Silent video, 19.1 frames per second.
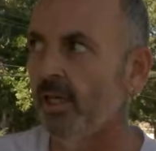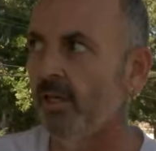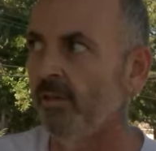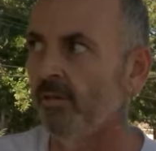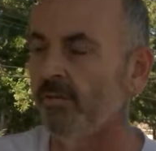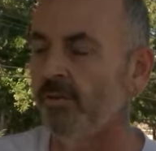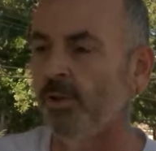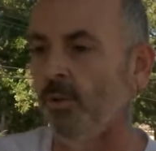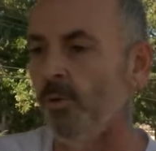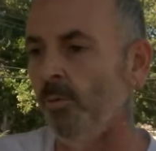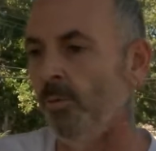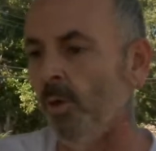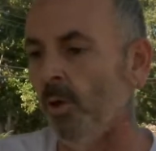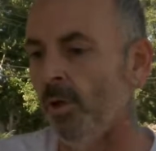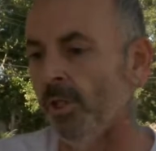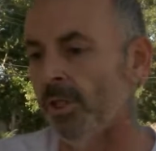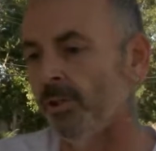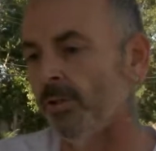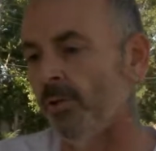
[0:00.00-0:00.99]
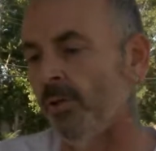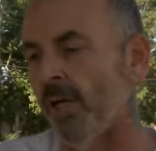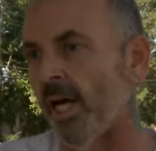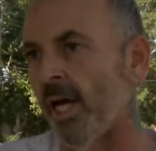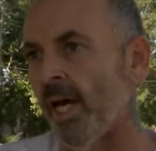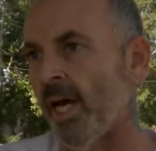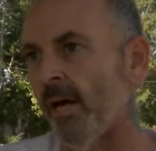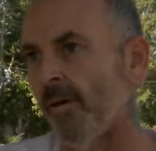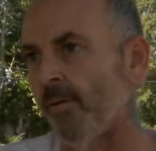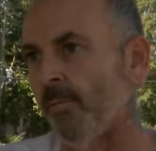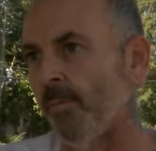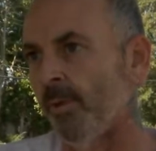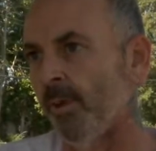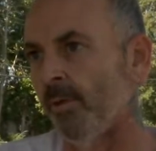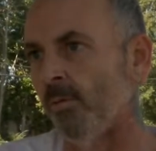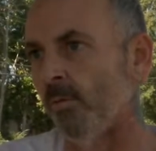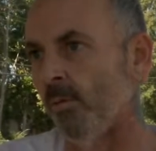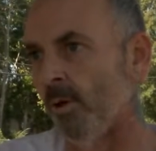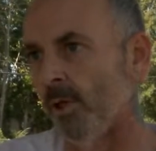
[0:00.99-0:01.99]
I have two bullets through the
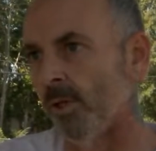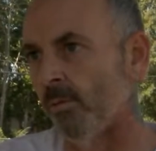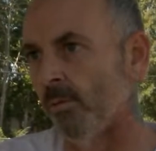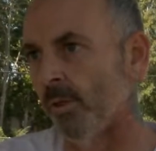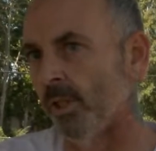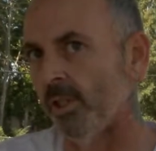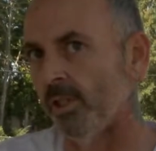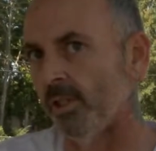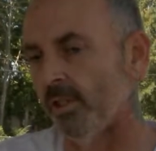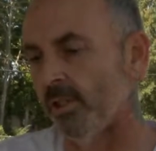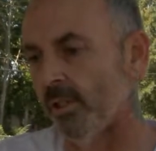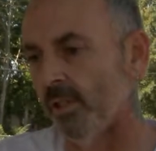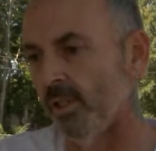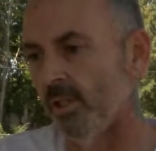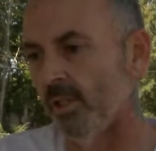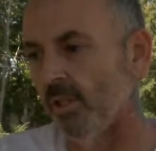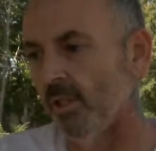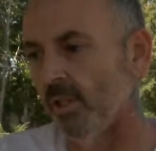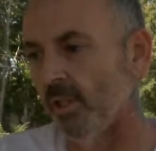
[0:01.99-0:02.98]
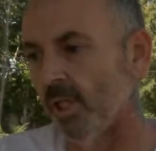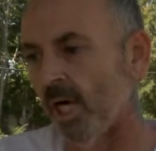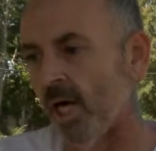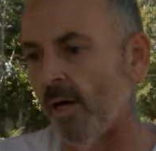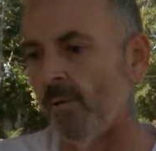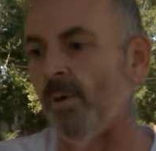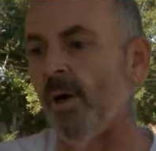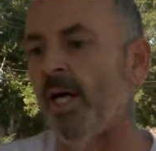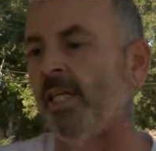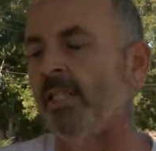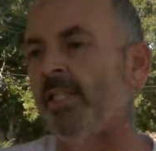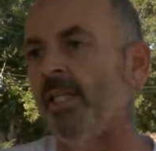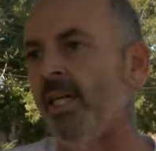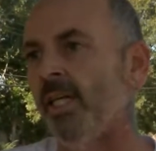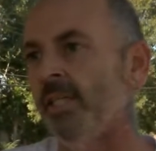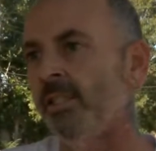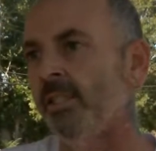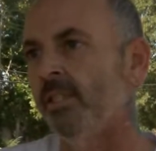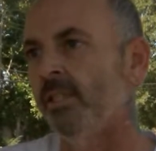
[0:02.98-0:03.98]
abdomen, one which got my
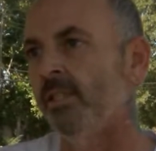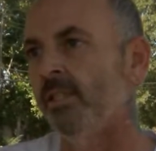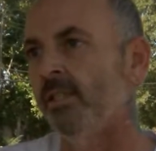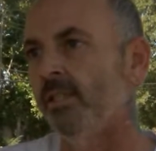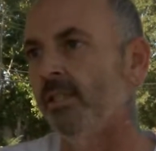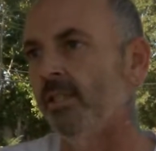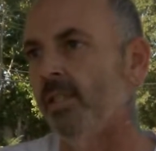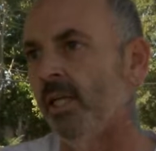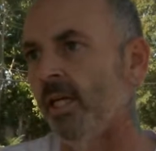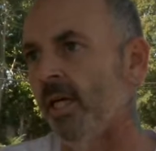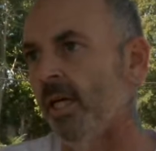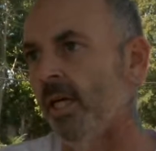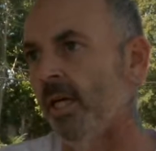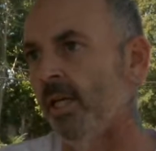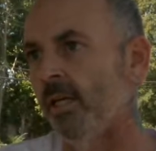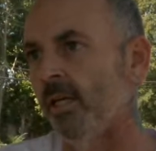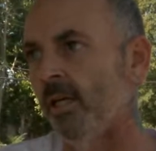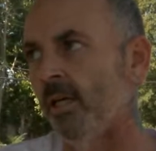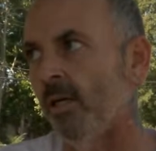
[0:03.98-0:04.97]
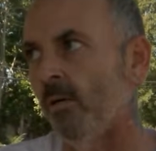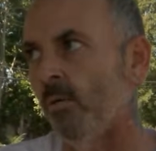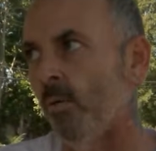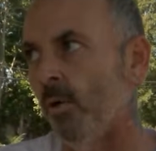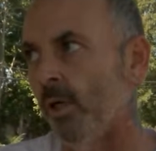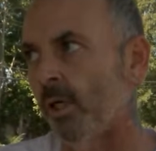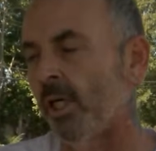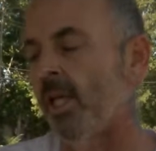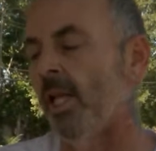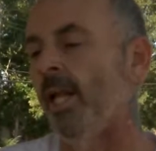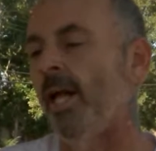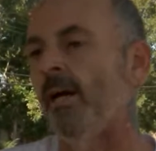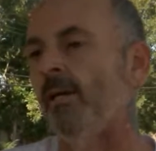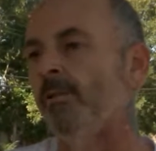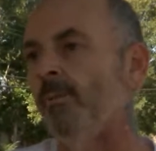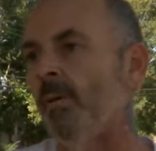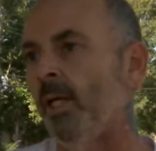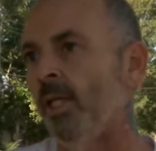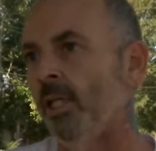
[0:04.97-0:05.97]
intestines and uh, one
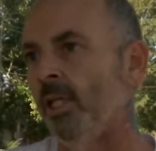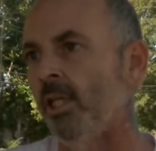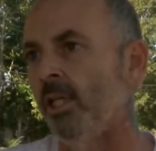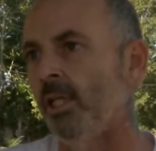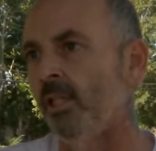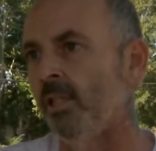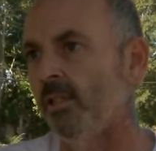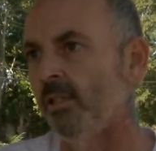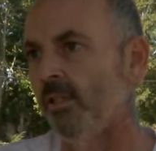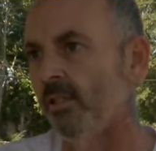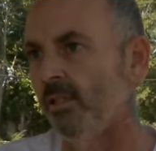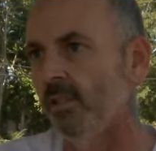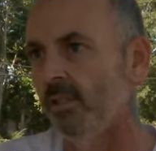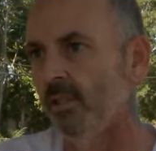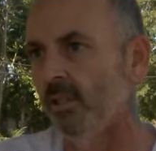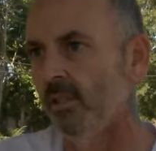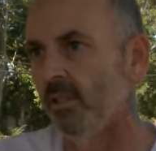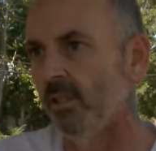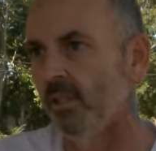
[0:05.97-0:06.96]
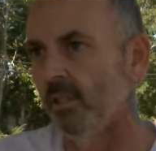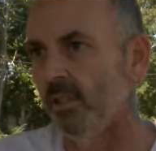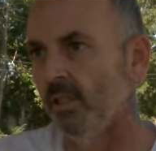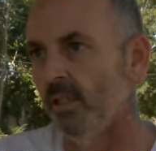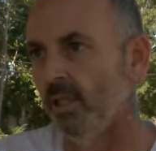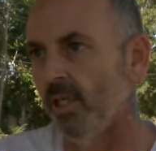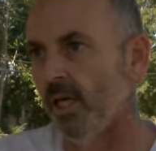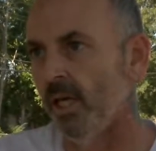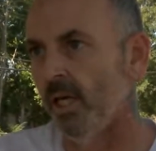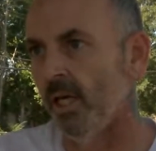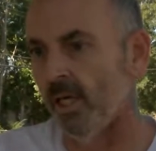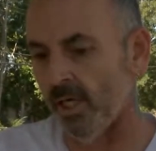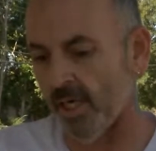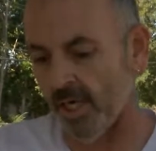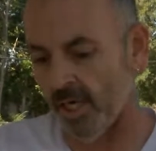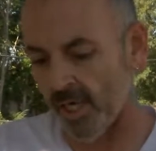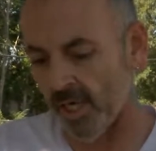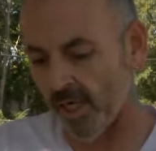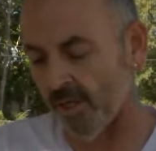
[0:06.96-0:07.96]
collapsed my lung. And
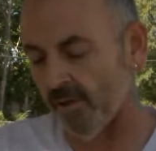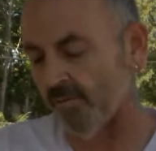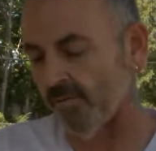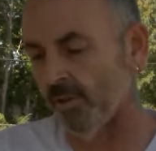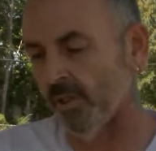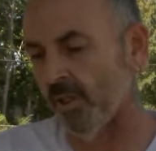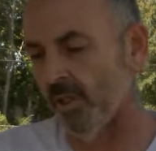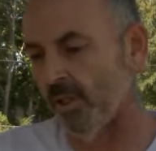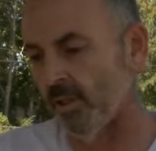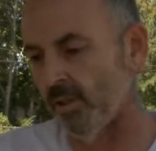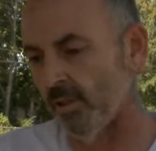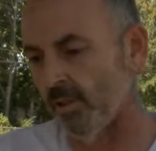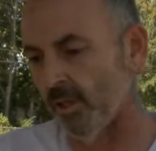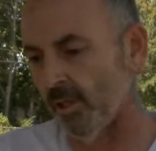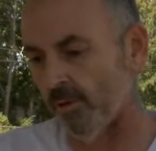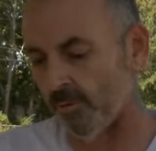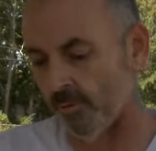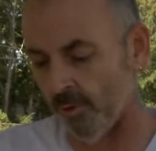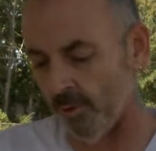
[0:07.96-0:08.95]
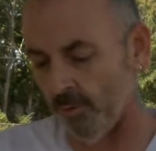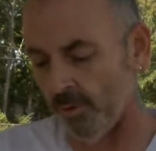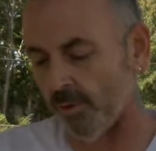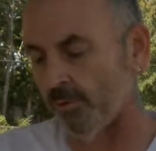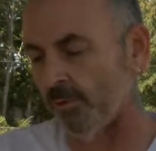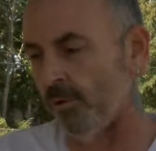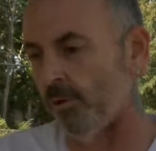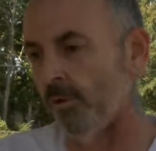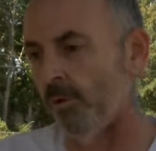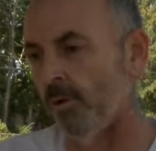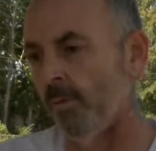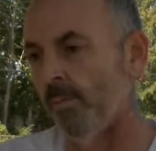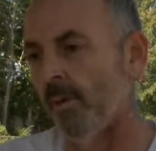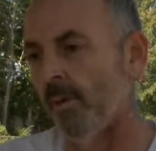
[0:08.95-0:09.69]
I have a, a through and through on